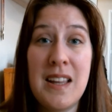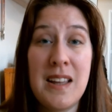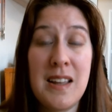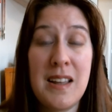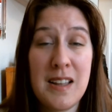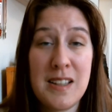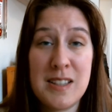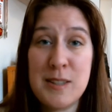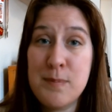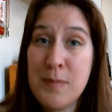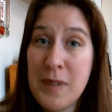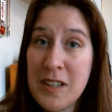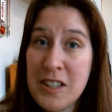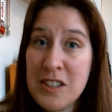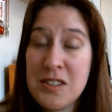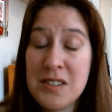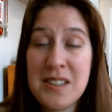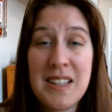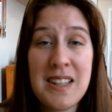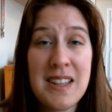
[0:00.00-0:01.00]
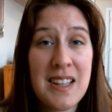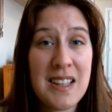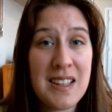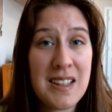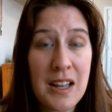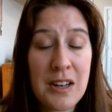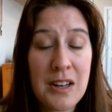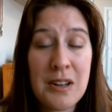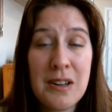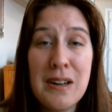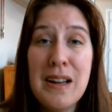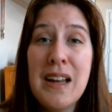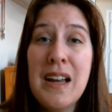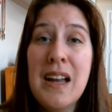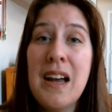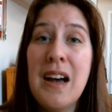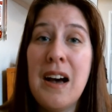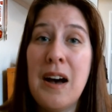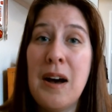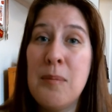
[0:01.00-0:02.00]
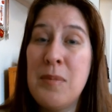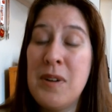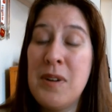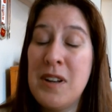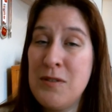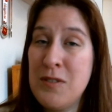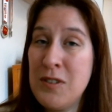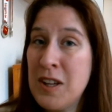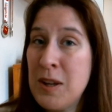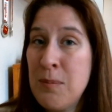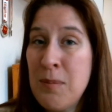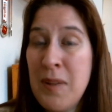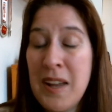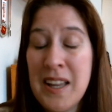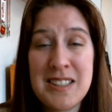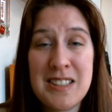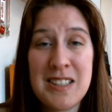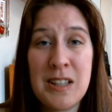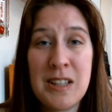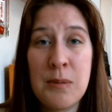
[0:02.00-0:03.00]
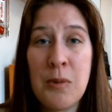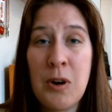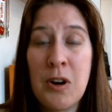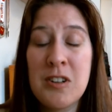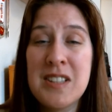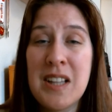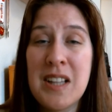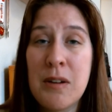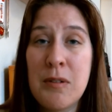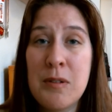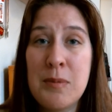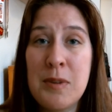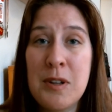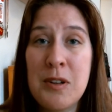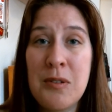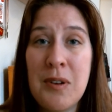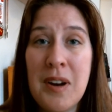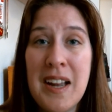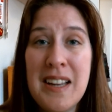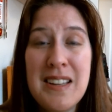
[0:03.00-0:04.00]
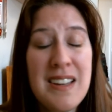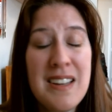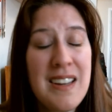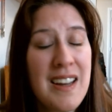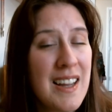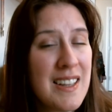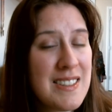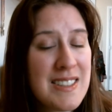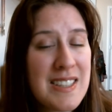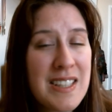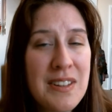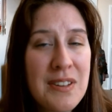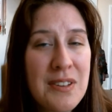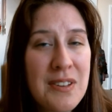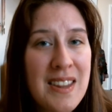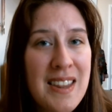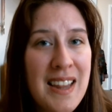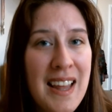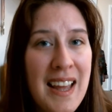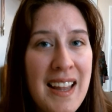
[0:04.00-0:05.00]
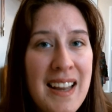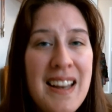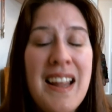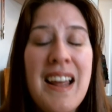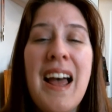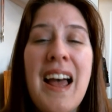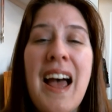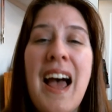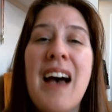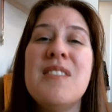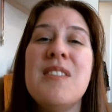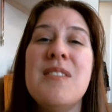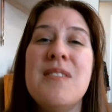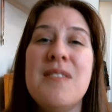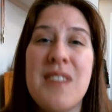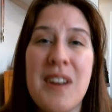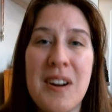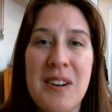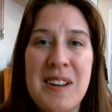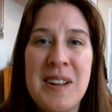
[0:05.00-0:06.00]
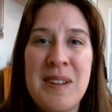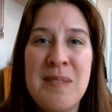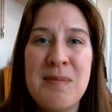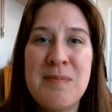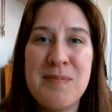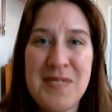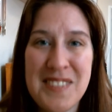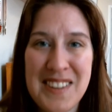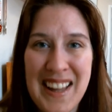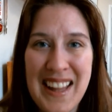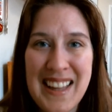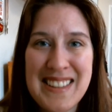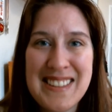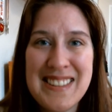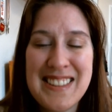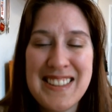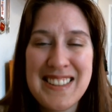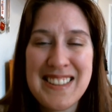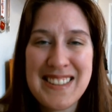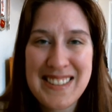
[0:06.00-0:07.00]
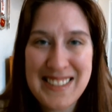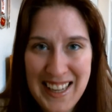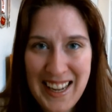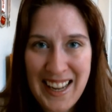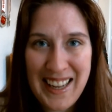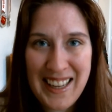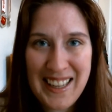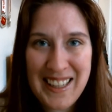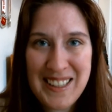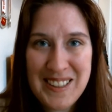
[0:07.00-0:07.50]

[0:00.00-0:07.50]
especially the letter. Um, but if you can make it to the march, that would be great. Until then, have a very blessed day.